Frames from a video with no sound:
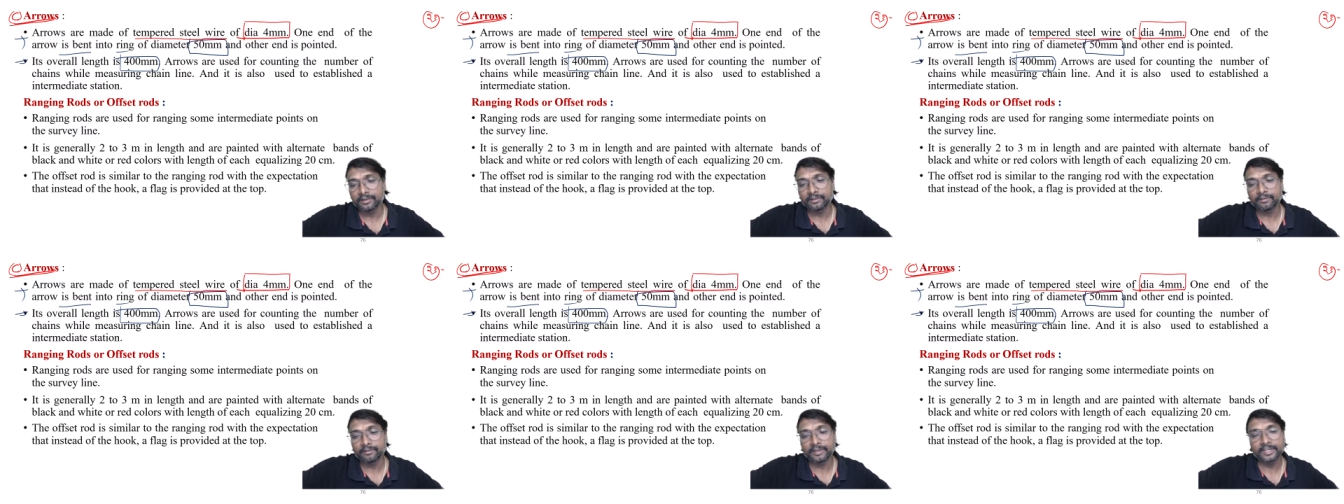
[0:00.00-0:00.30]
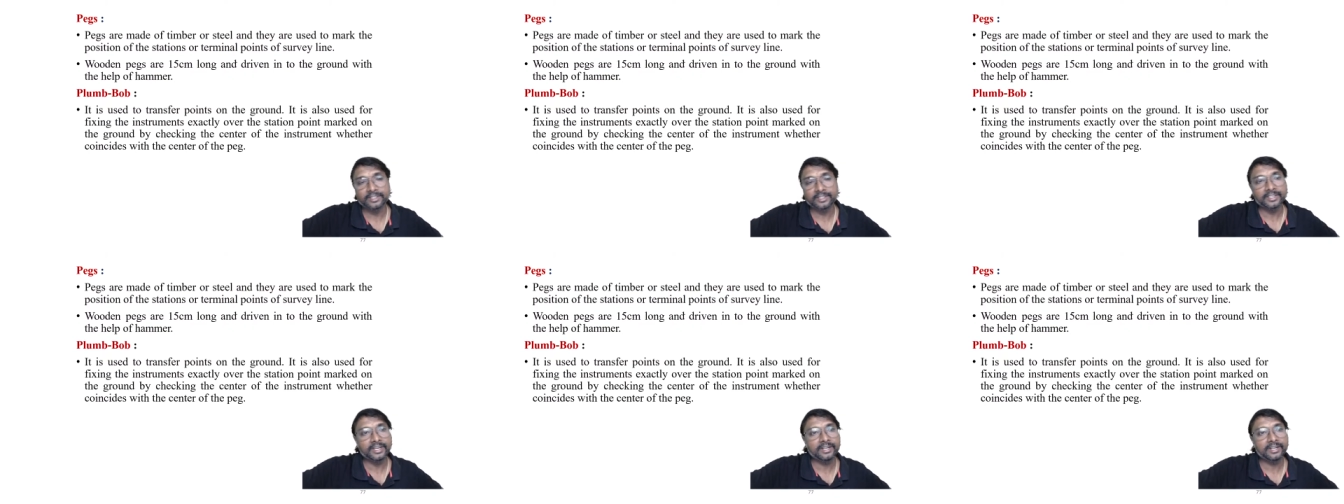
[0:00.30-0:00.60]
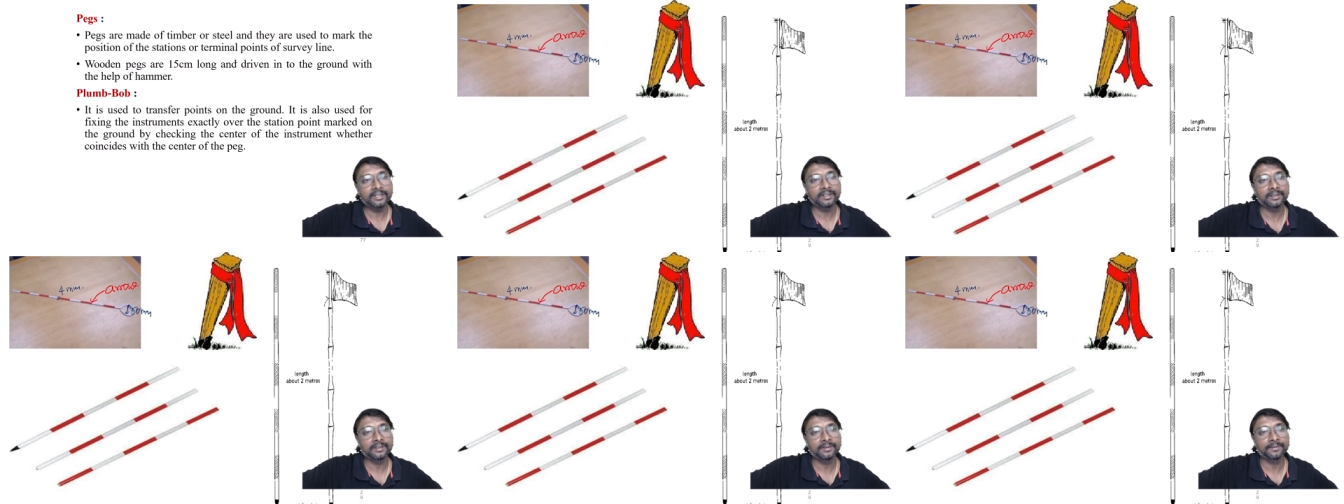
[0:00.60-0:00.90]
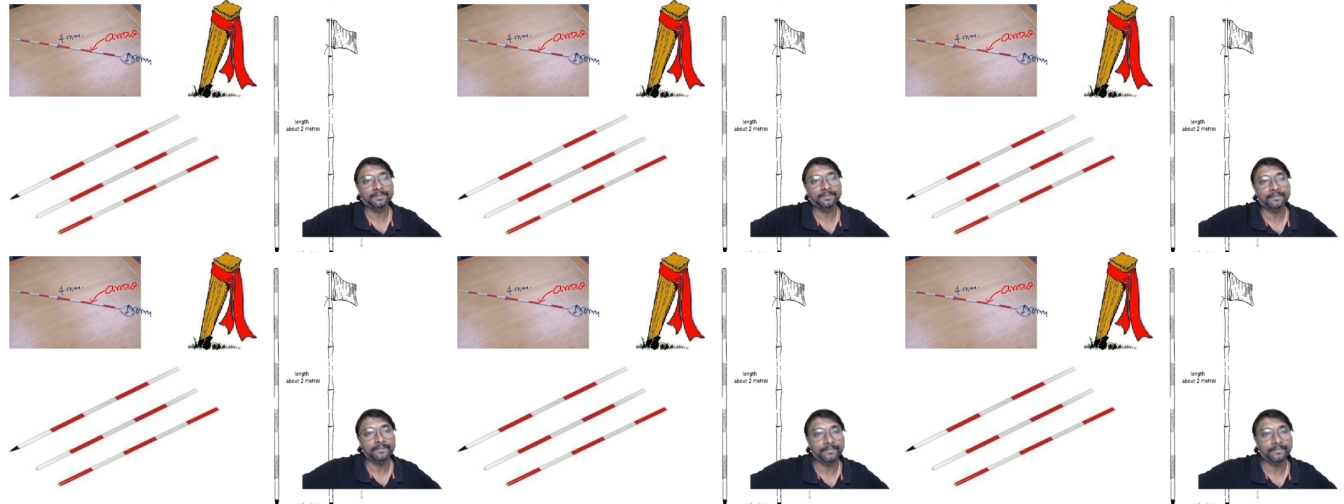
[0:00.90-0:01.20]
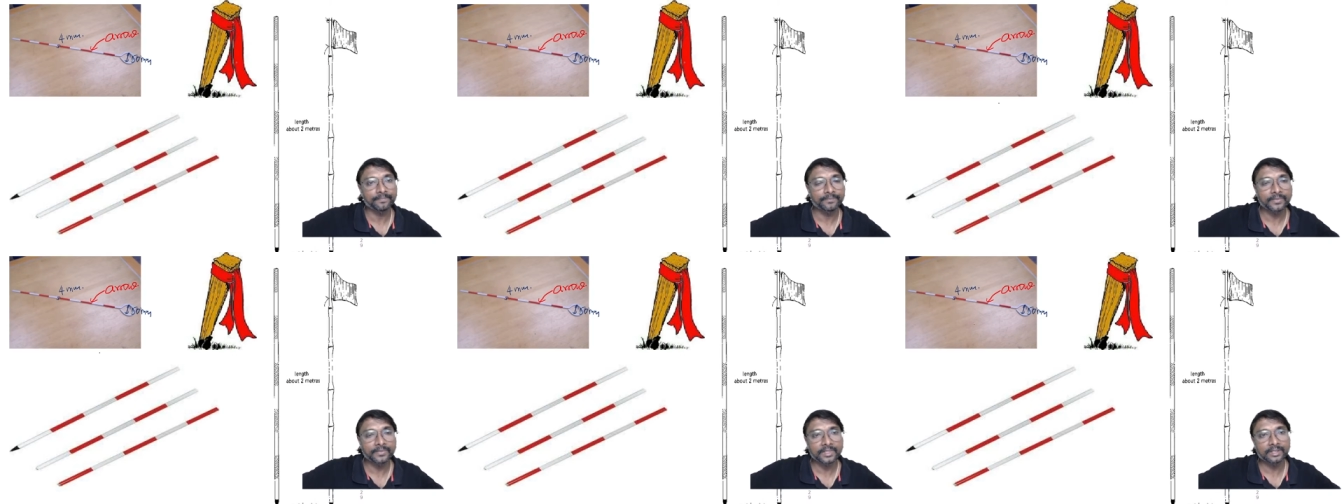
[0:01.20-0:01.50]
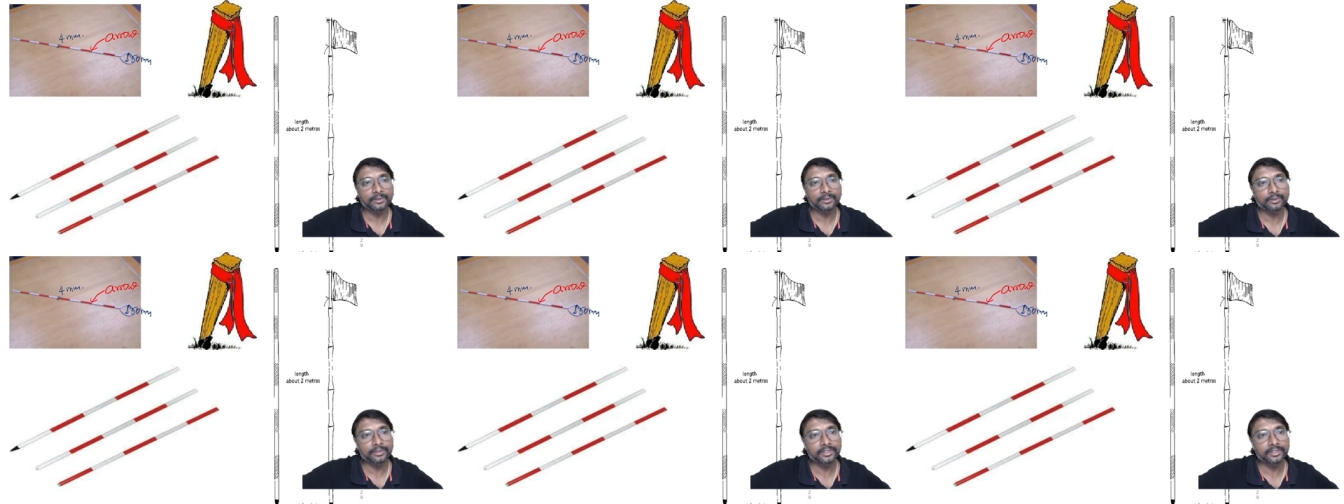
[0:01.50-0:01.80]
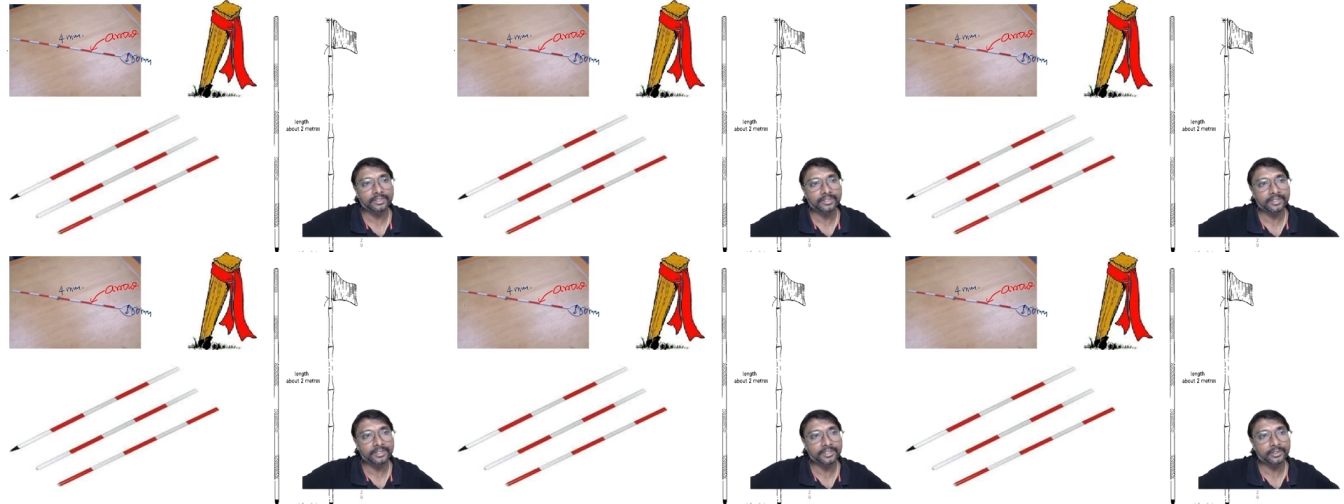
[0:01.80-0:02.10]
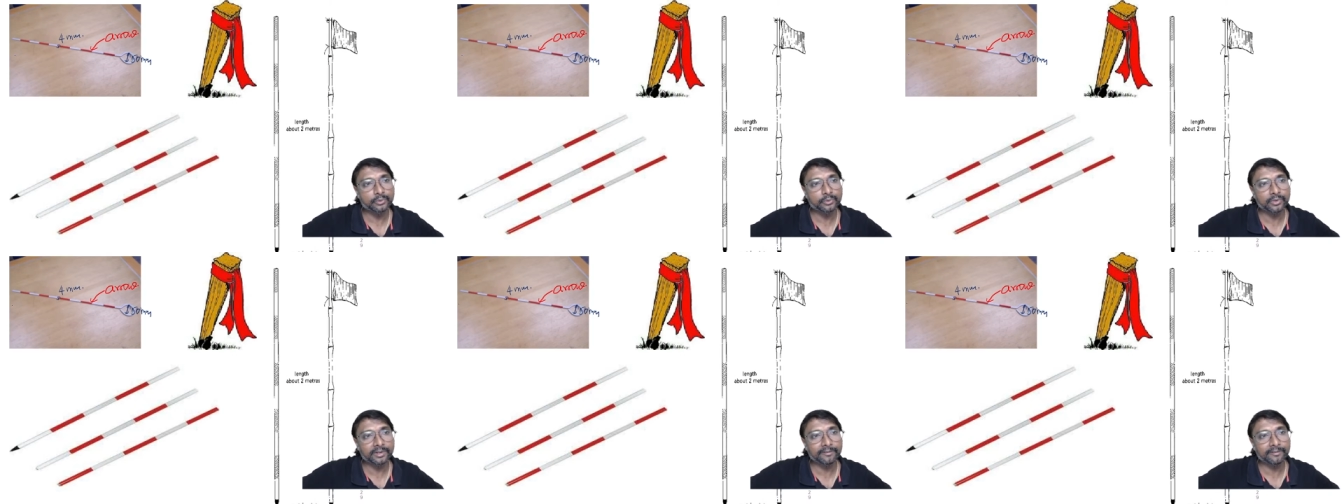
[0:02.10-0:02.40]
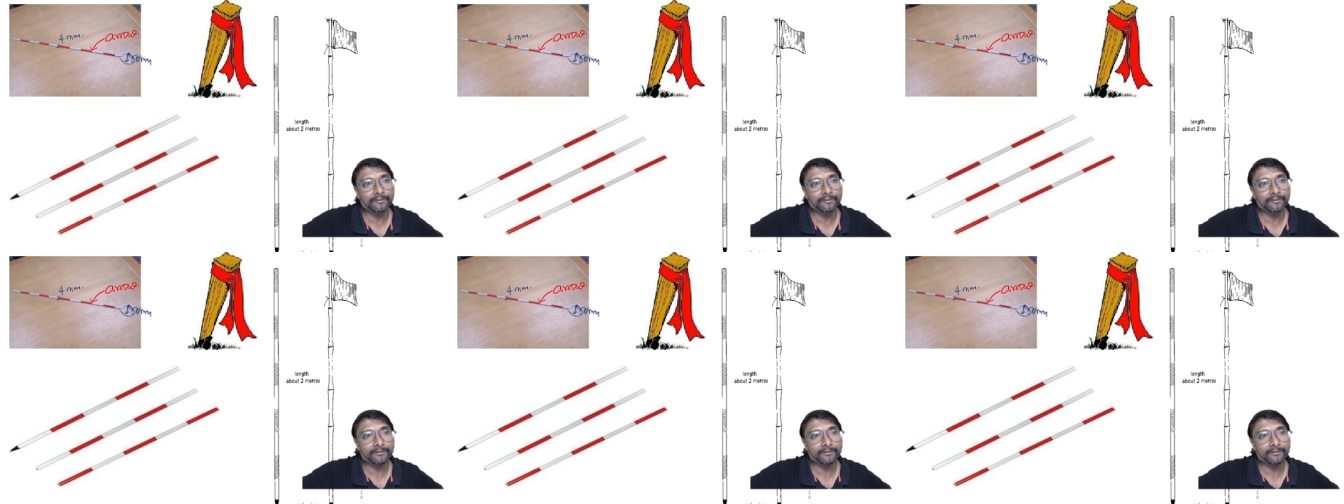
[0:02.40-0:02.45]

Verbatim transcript: What is that? So this is your